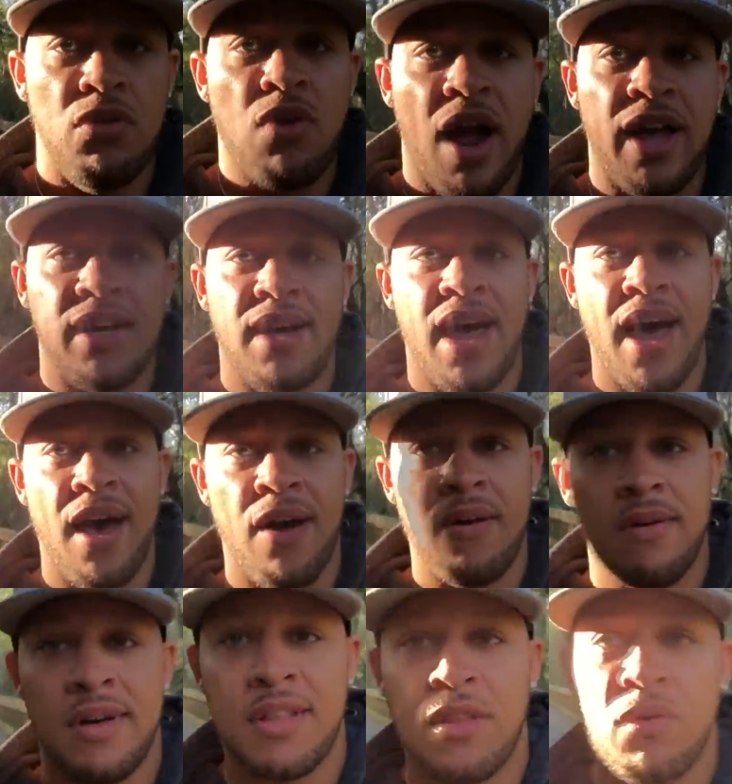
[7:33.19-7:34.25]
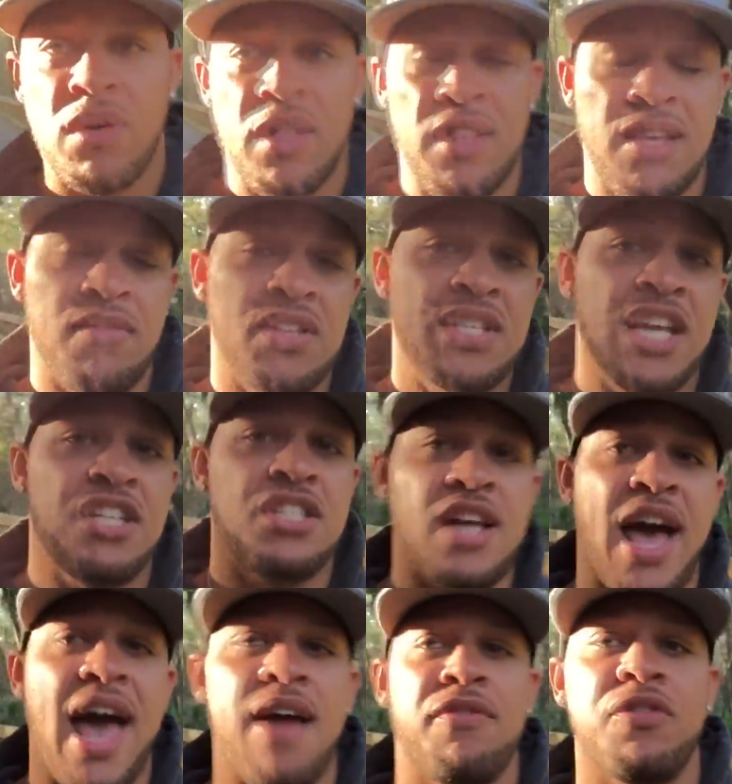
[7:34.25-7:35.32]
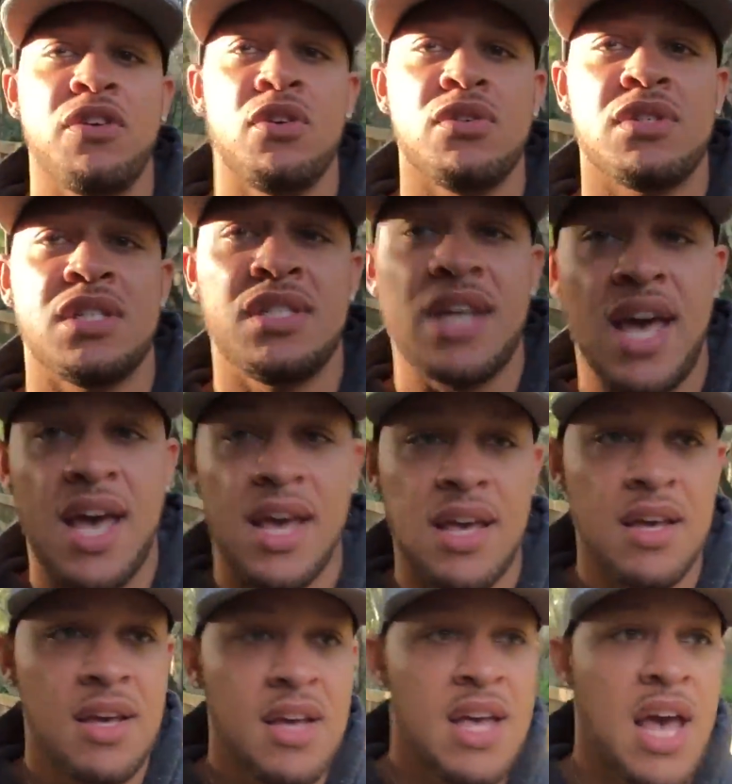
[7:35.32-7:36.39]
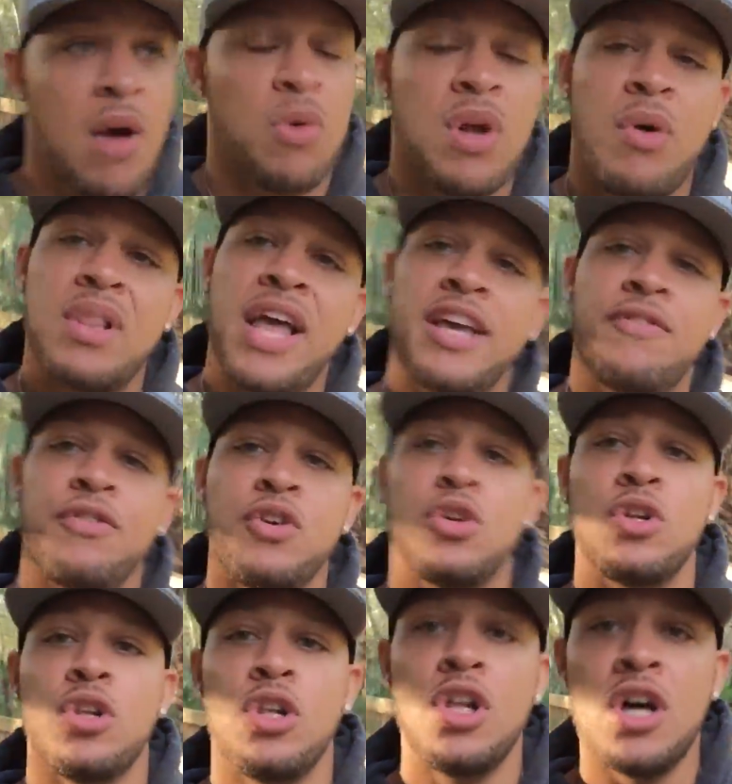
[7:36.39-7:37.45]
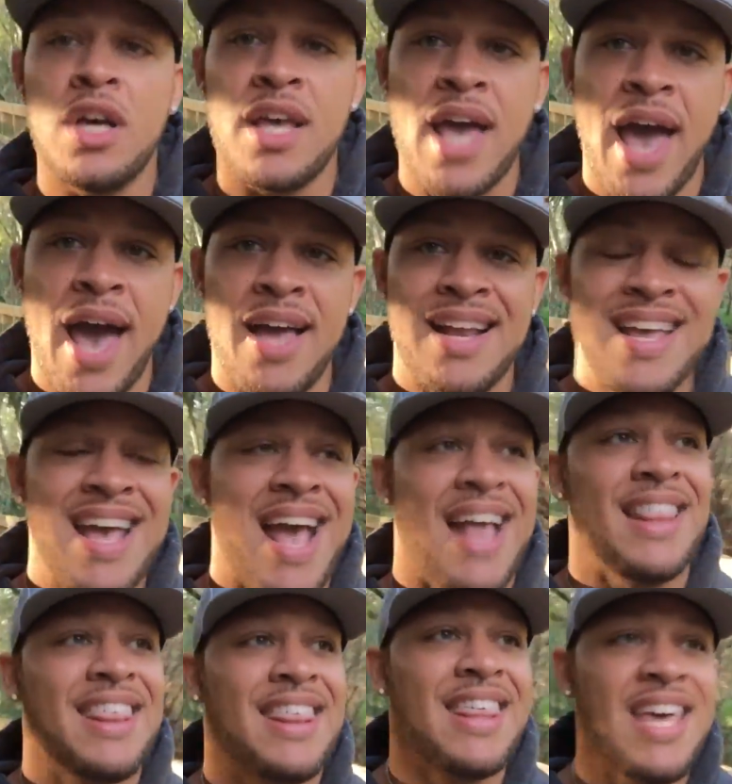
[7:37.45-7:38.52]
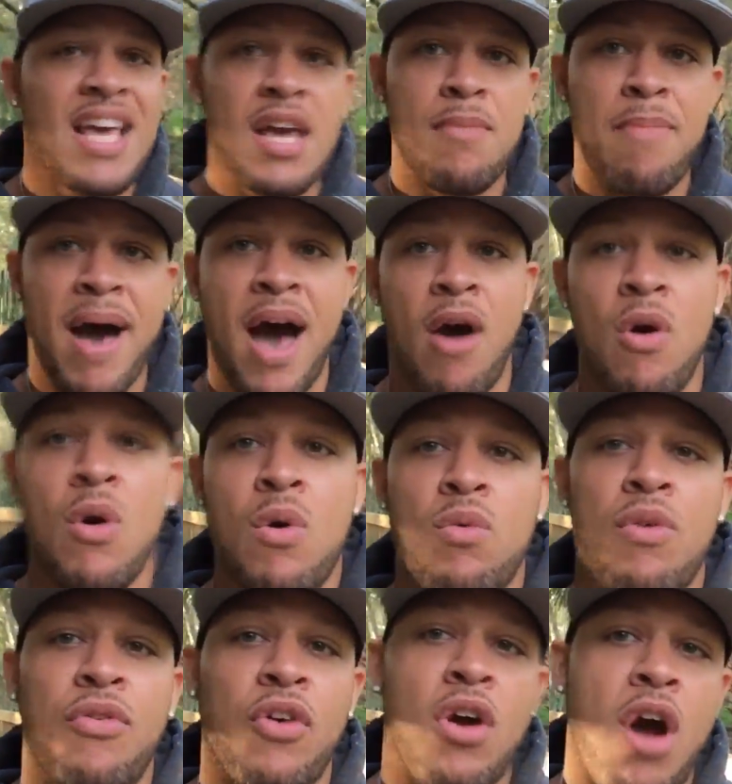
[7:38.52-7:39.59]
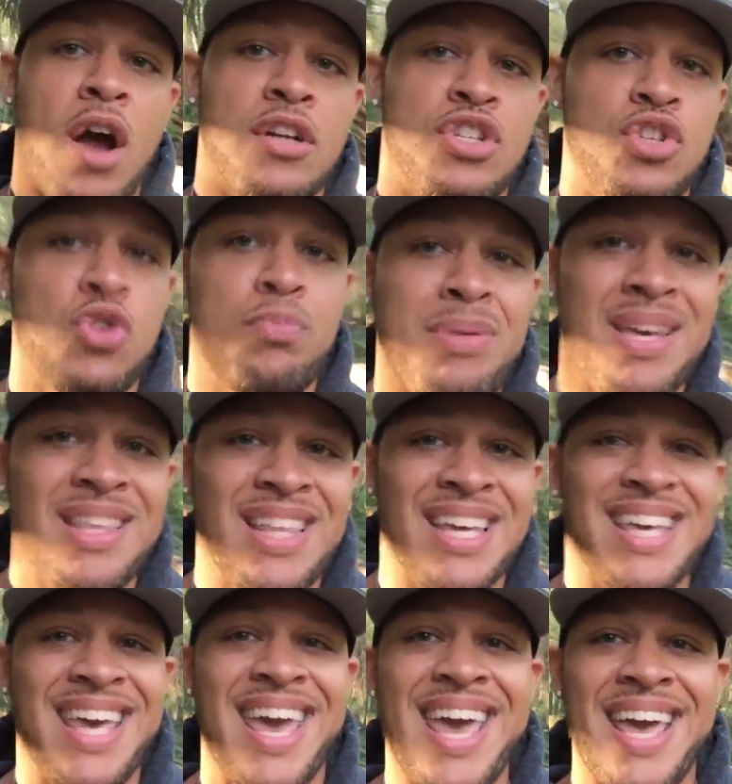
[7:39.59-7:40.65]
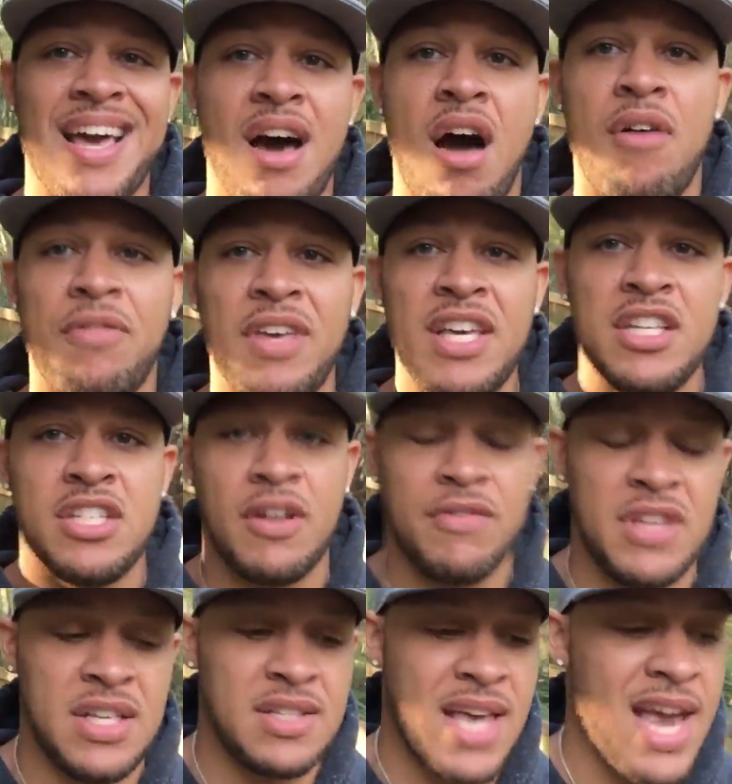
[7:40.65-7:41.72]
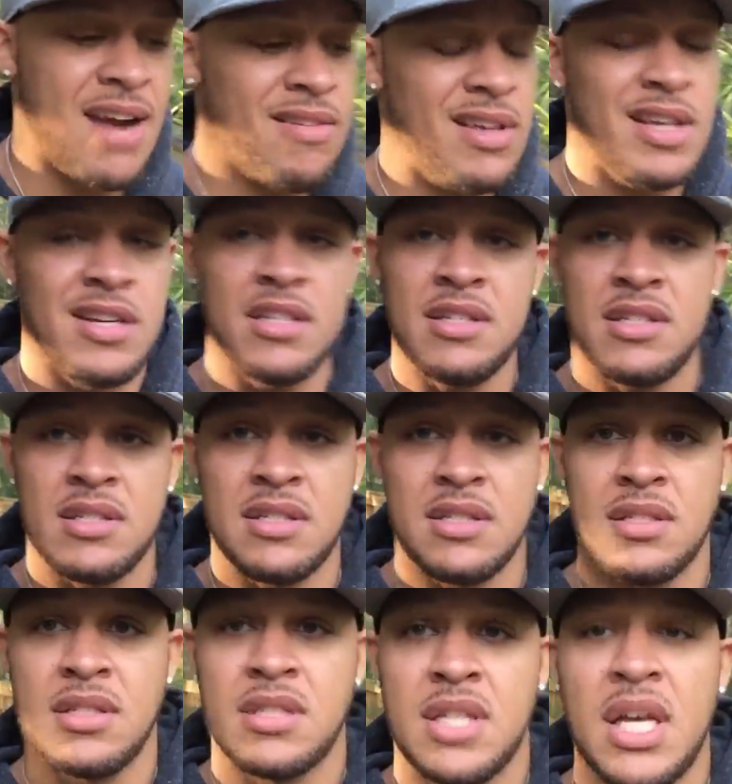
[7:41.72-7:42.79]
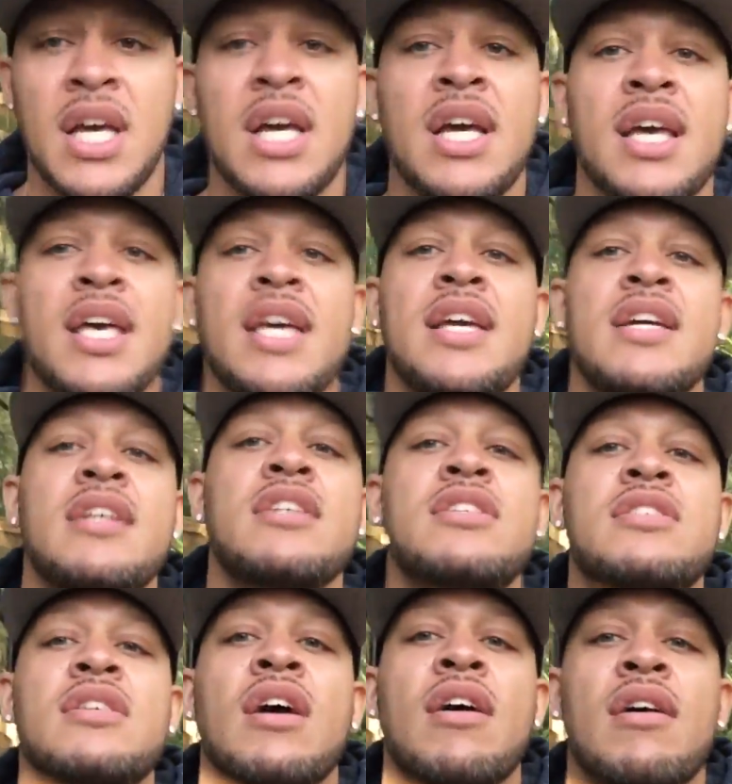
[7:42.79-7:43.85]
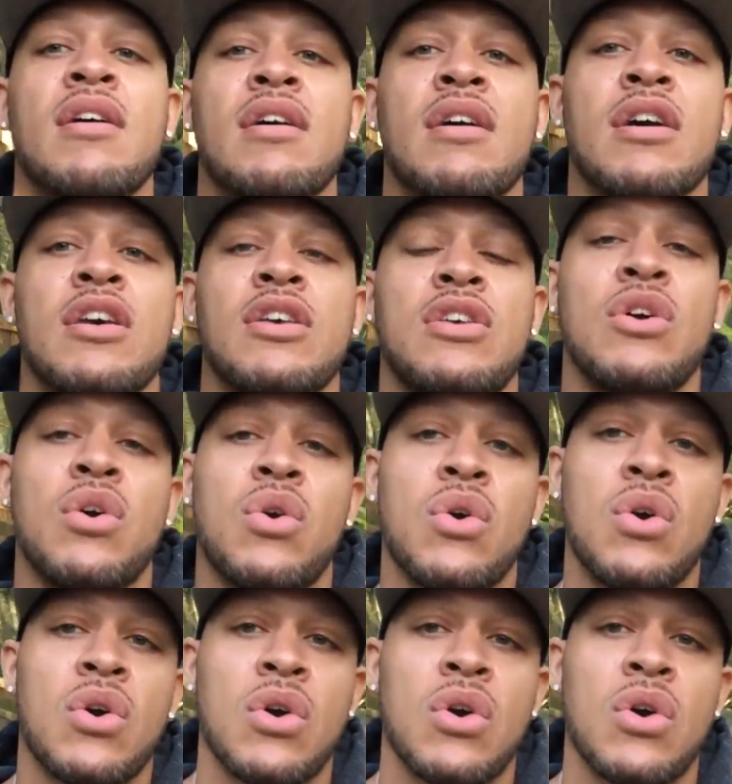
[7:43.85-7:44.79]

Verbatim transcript: you right now, and the, and the invitation I have for you today, and what I would like for you to look at and think about with regard to you being the king of each of these areas, is your